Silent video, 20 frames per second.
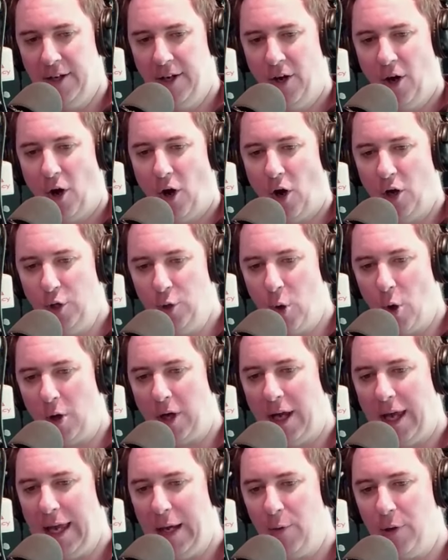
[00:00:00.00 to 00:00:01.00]
Are you
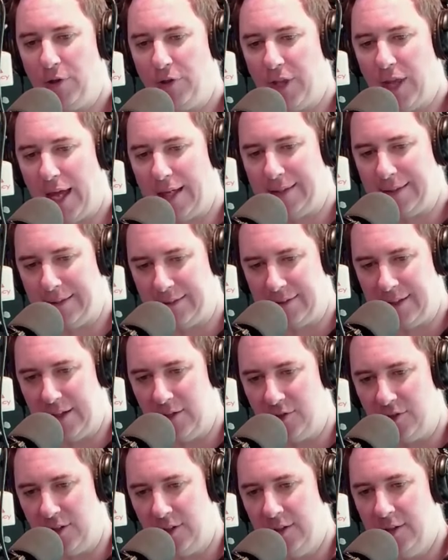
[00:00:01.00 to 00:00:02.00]
okay with that
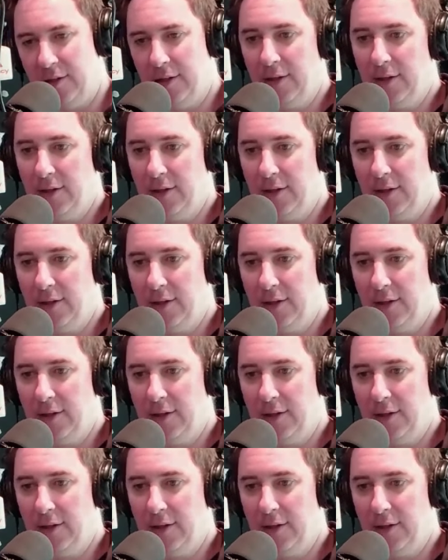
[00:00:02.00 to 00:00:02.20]
decision,